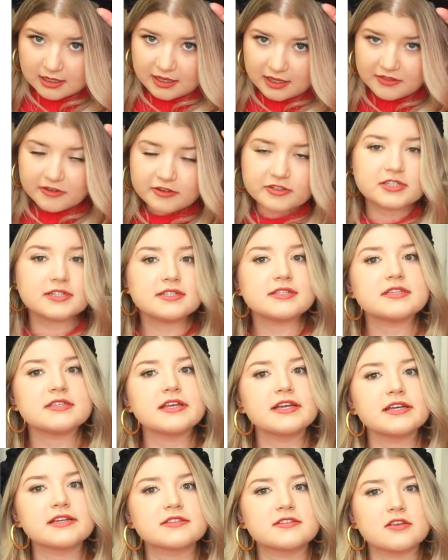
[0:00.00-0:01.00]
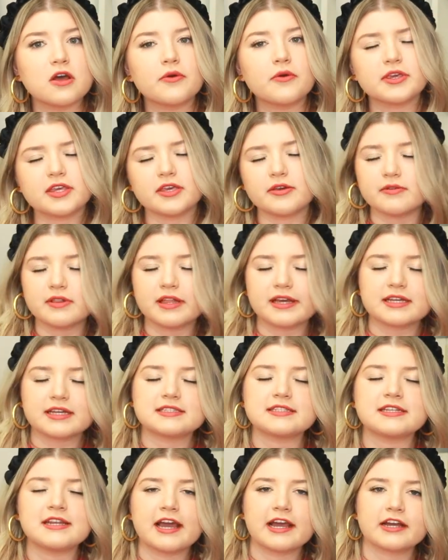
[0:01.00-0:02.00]
and they're just like so cute. Like,
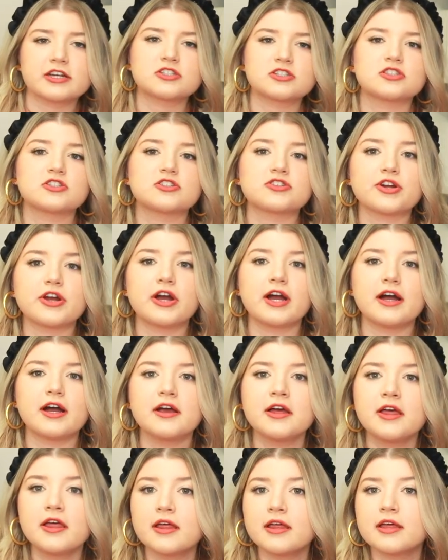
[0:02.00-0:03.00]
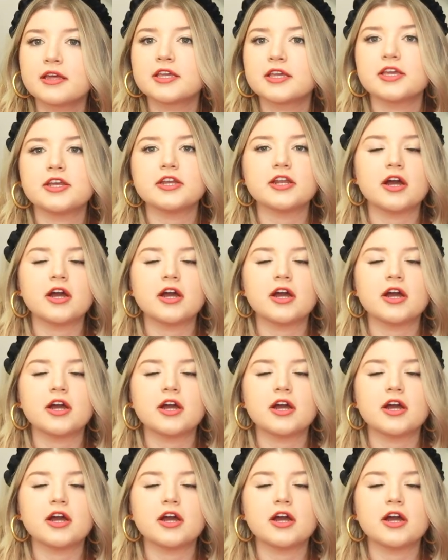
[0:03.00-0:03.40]
it's an extra, you